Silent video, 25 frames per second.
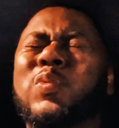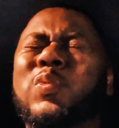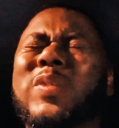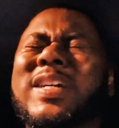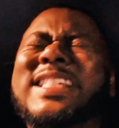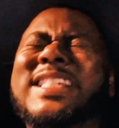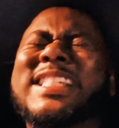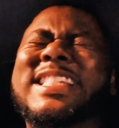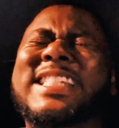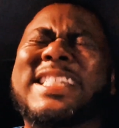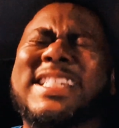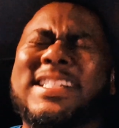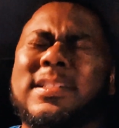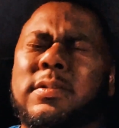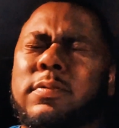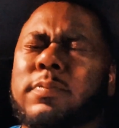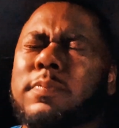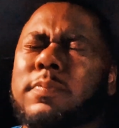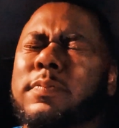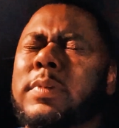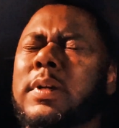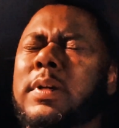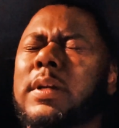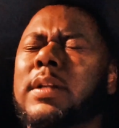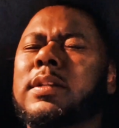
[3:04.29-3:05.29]

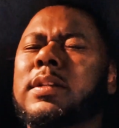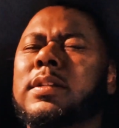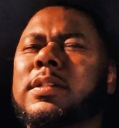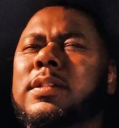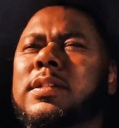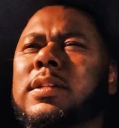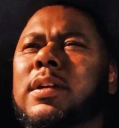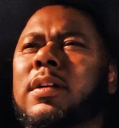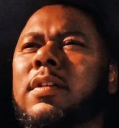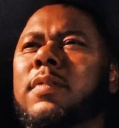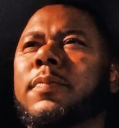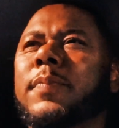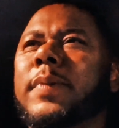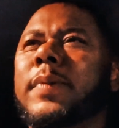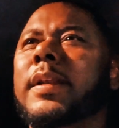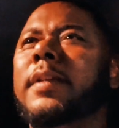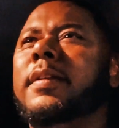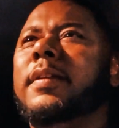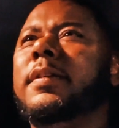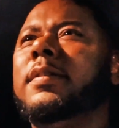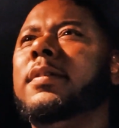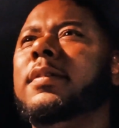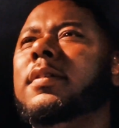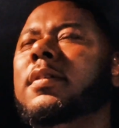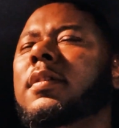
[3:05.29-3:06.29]
wisdom and
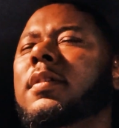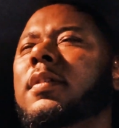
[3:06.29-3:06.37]
discernment